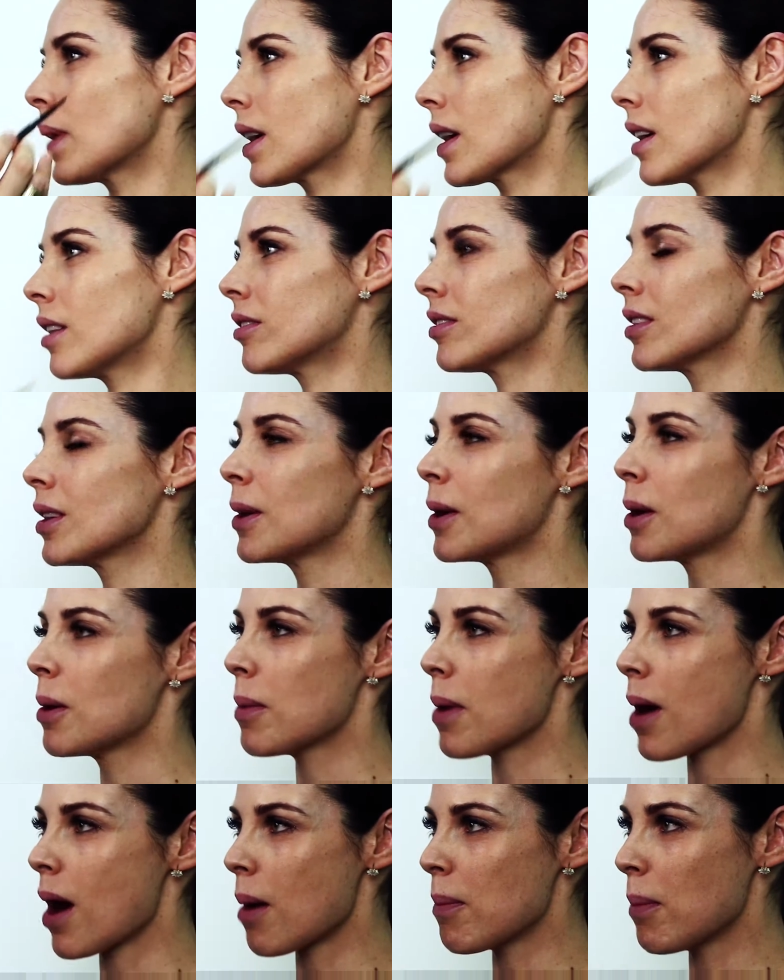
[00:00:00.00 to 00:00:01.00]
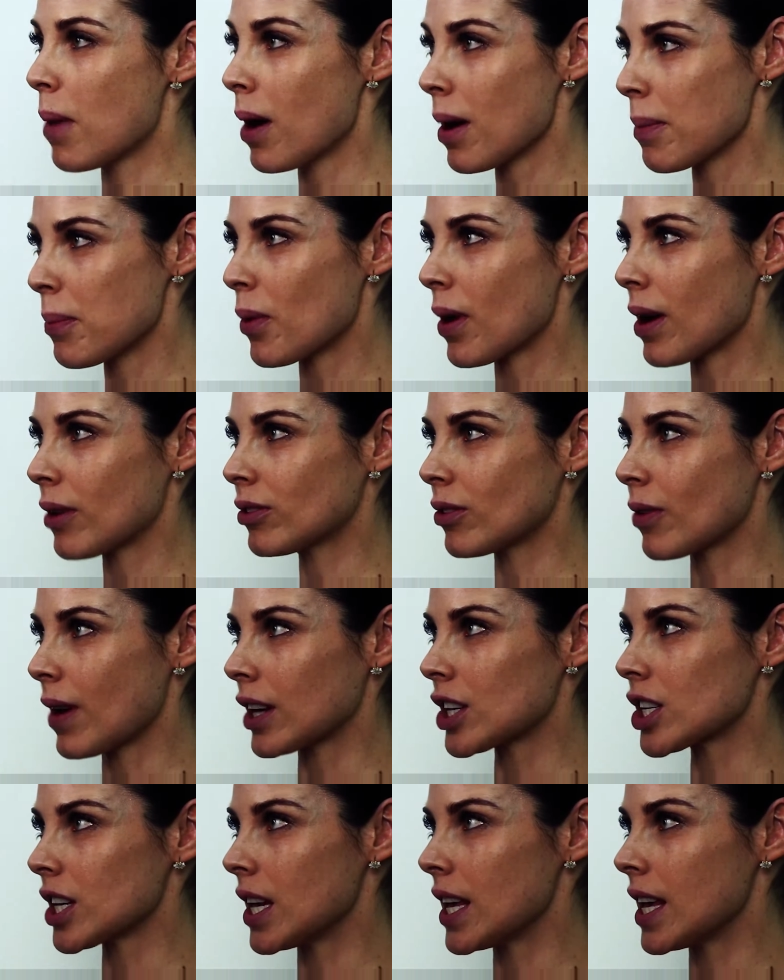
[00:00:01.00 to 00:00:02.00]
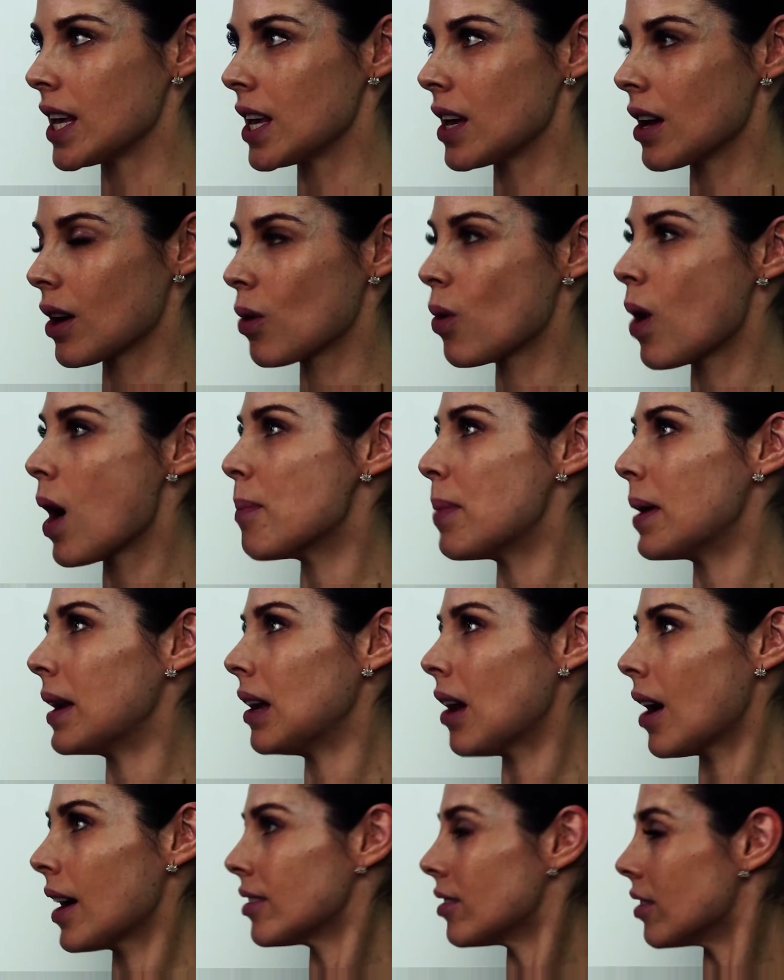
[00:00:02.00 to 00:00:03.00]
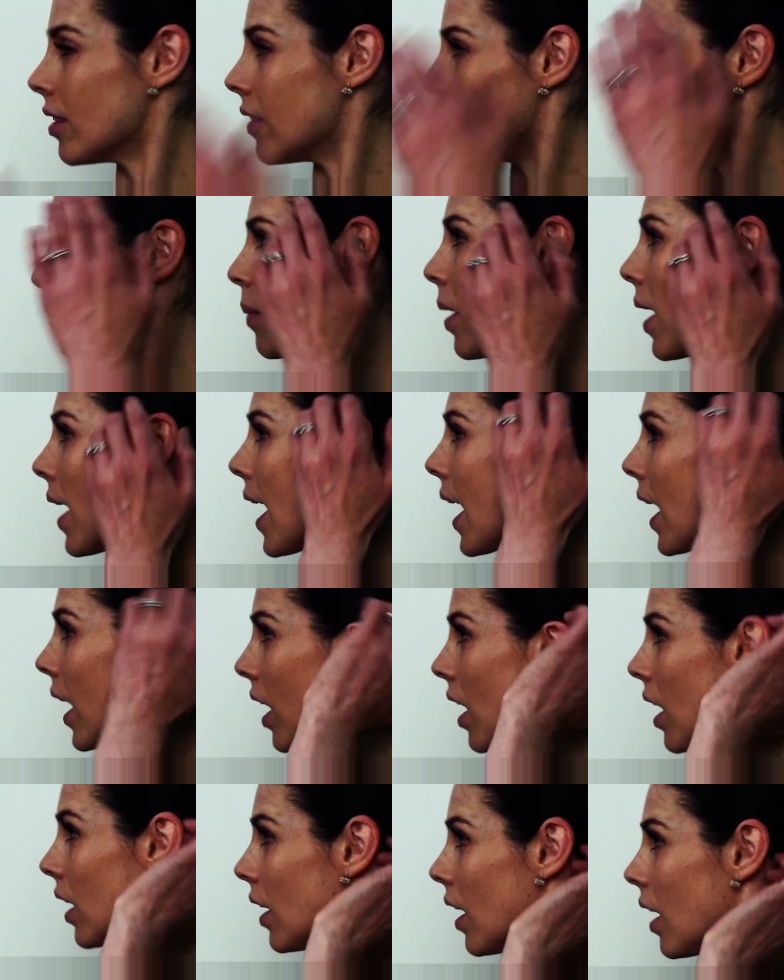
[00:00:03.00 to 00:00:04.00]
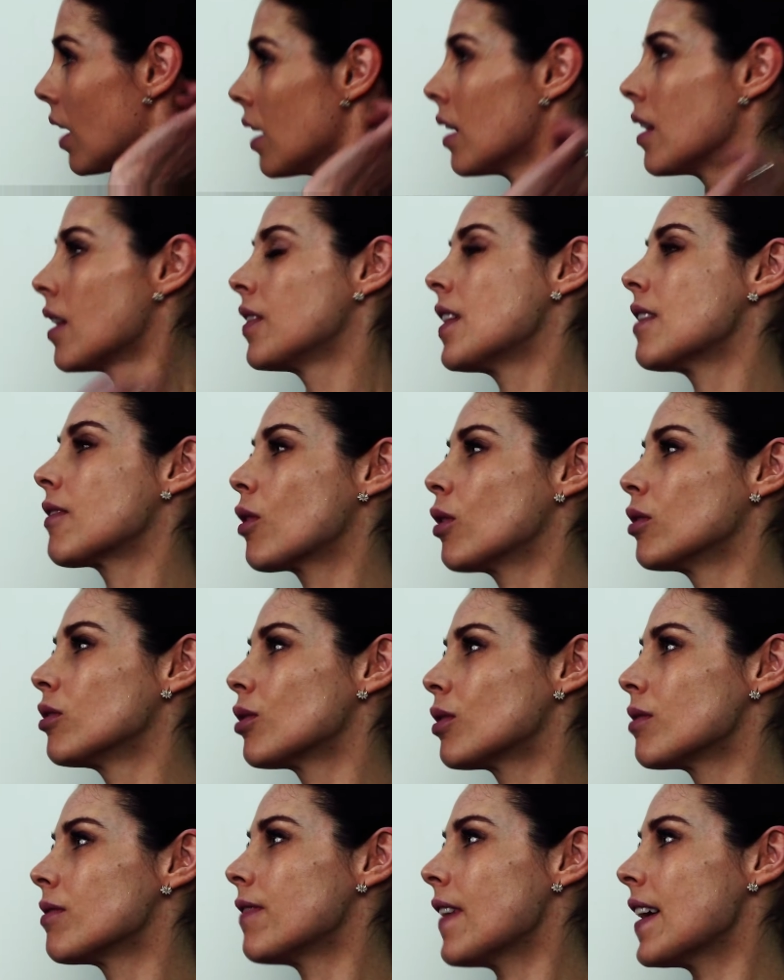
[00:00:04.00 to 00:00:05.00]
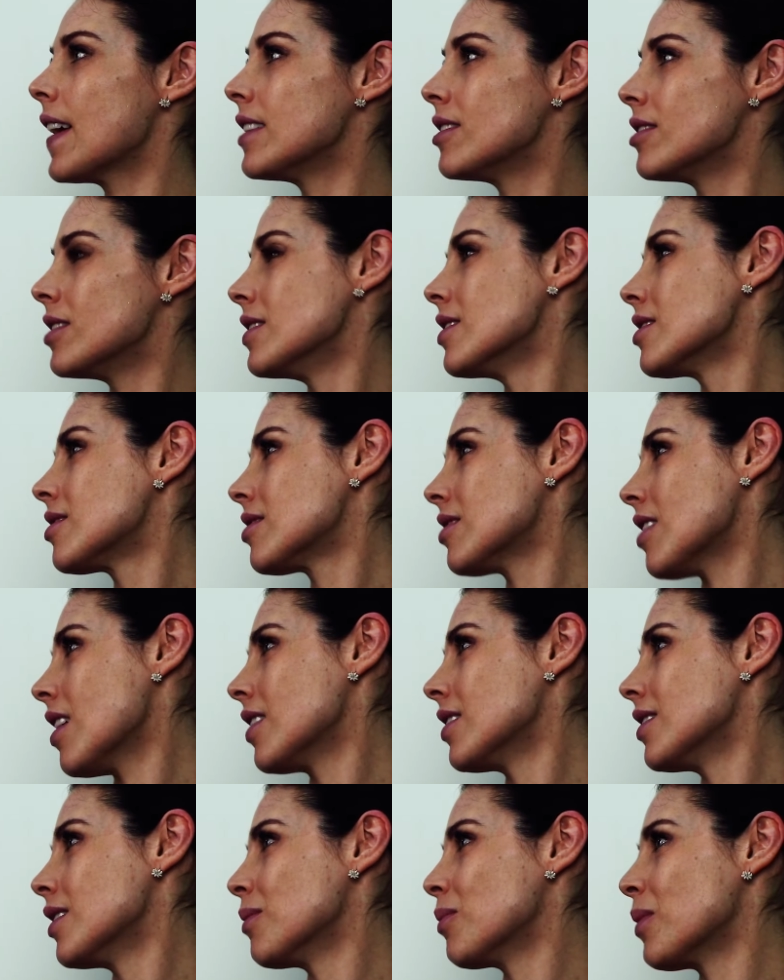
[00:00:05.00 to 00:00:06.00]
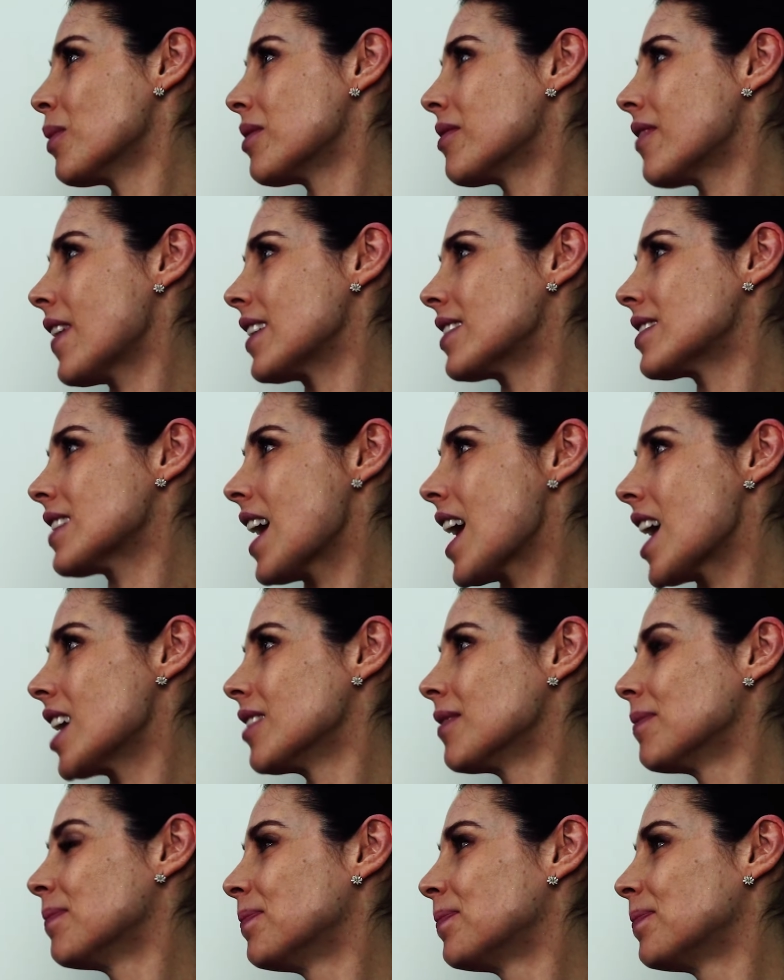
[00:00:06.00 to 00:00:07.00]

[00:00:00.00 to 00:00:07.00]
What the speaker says: Because my brows are actually quite a bit lighter than my hair colour. They've gone sort of faded in the sun and with fake tan.